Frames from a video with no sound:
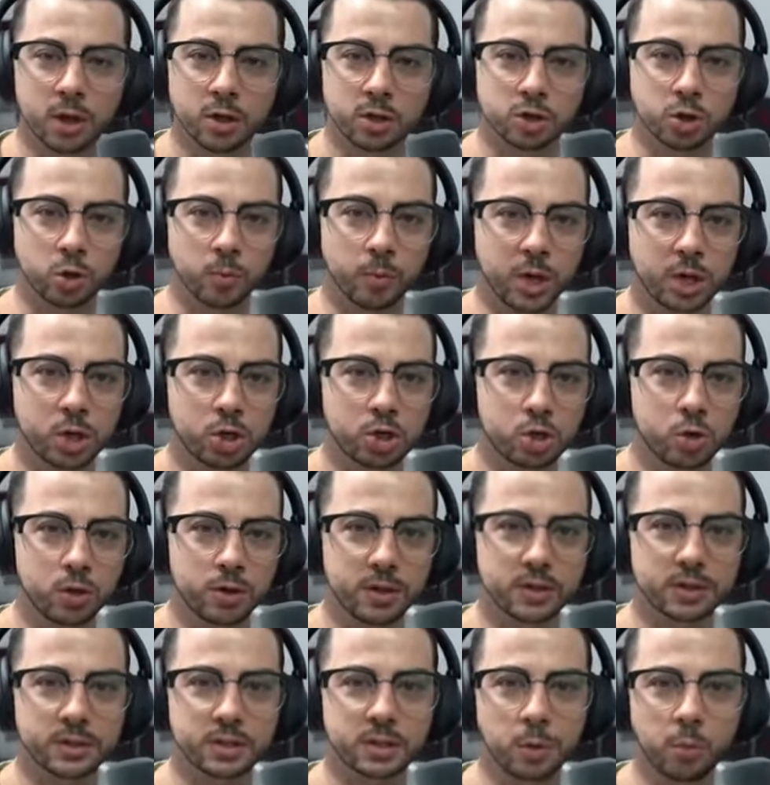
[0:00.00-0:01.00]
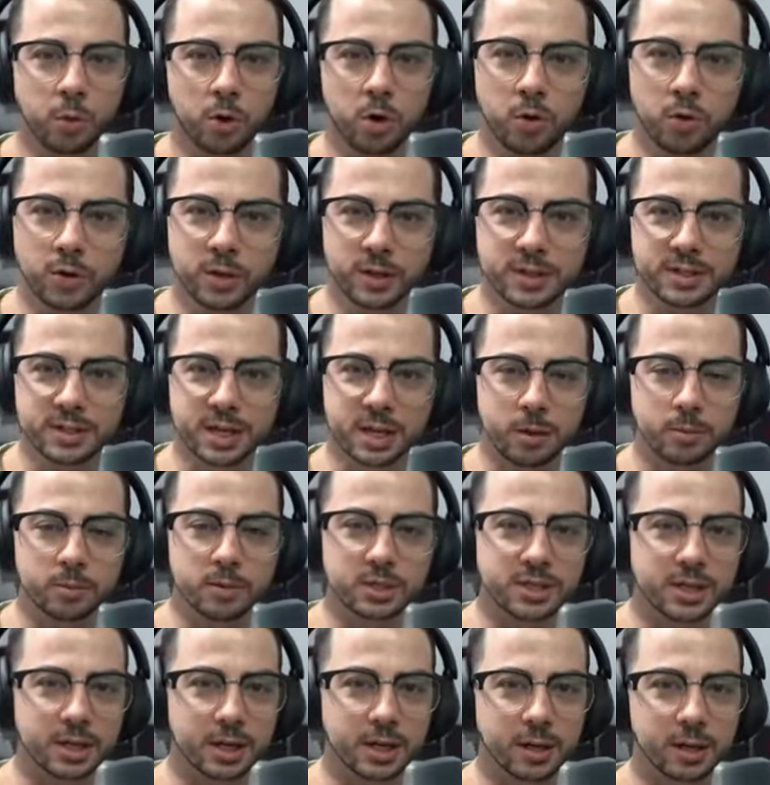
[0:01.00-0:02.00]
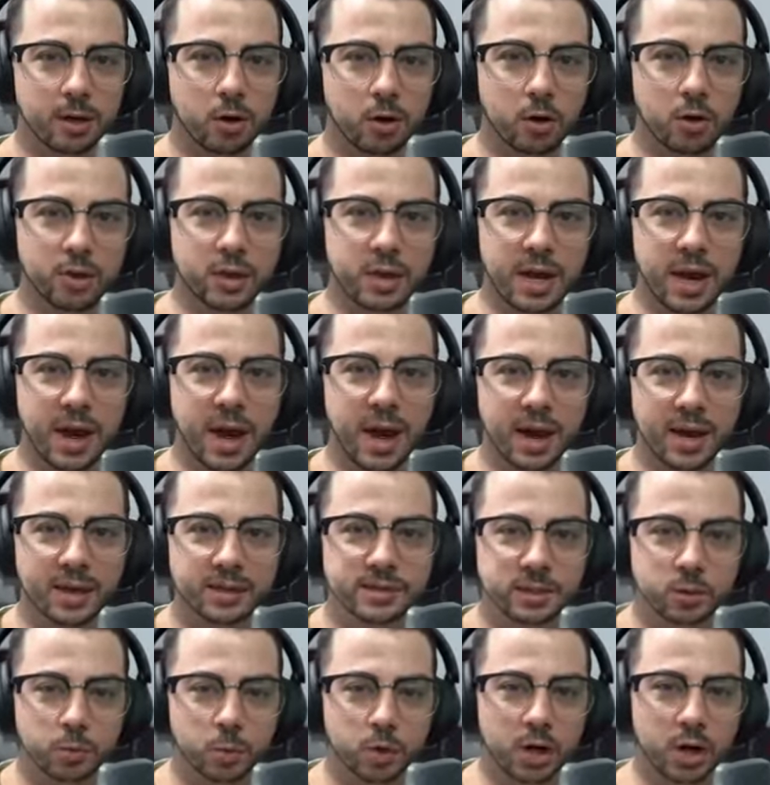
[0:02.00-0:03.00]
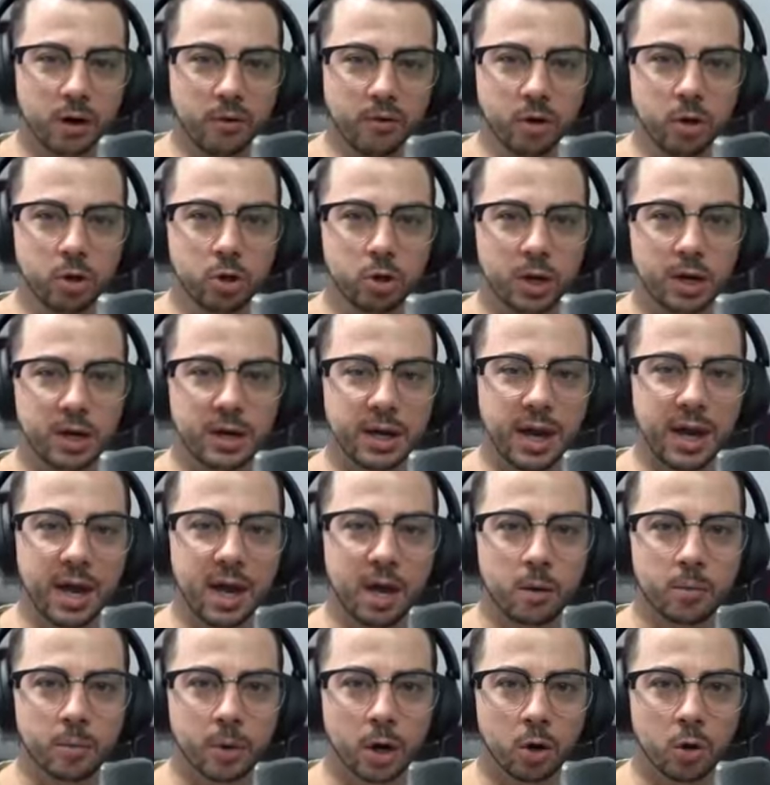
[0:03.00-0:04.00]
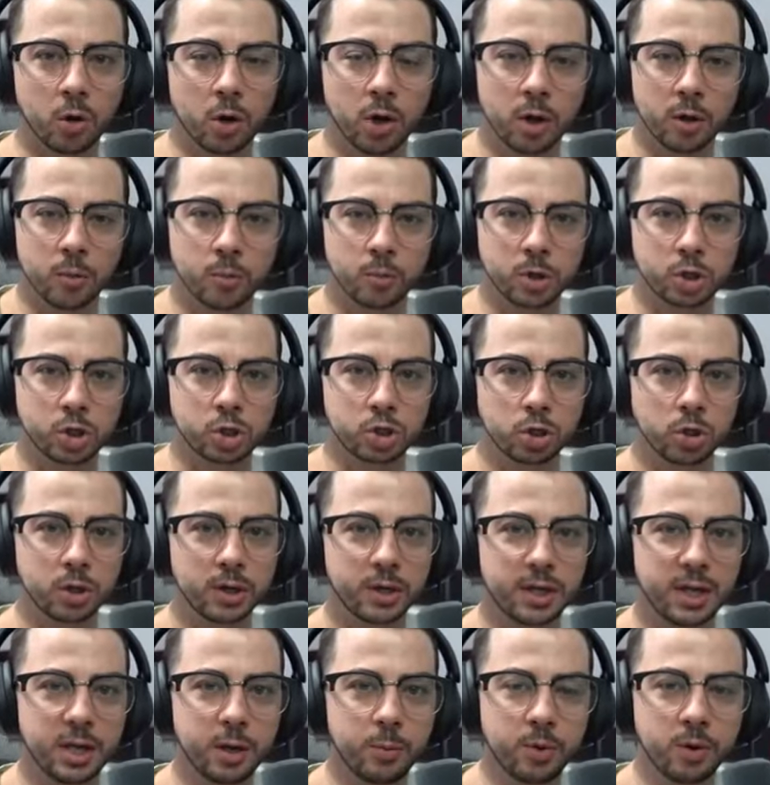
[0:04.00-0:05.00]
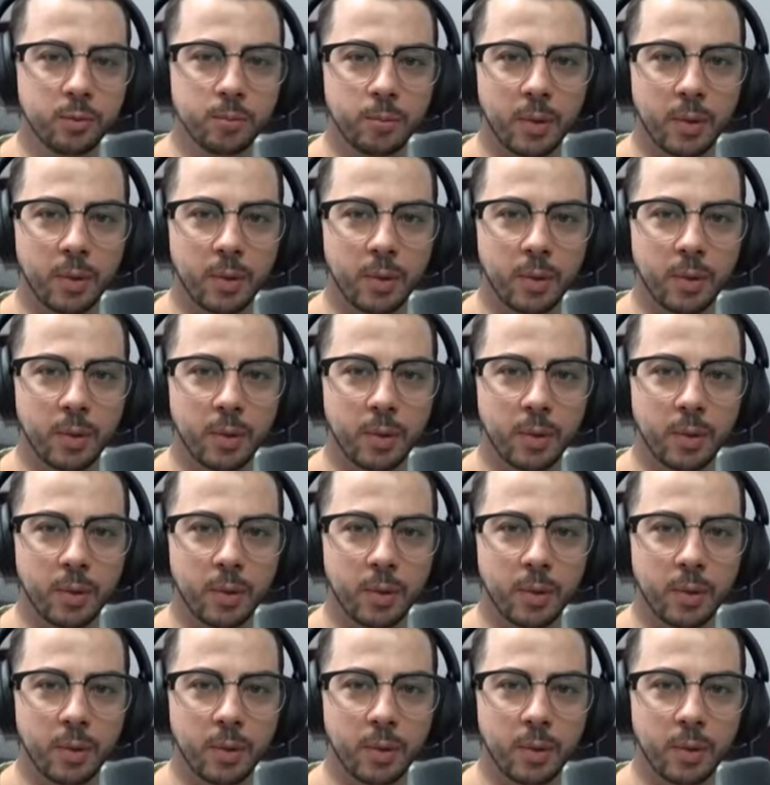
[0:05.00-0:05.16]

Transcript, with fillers: So make sure that someone on the team is killing all the ads, and whenever you need ammo, be sure to keep in